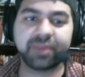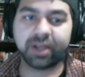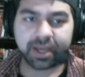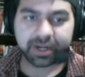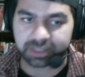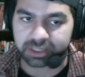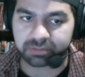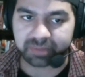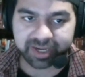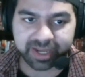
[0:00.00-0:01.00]
A lot of things
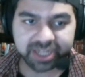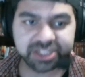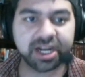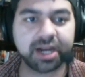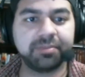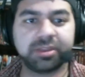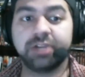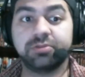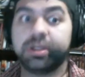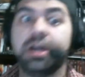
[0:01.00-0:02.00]
with my day job. The
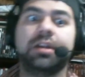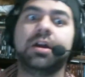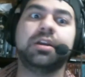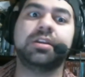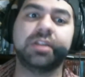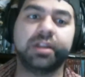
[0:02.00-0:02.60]
schedule's gone nuts,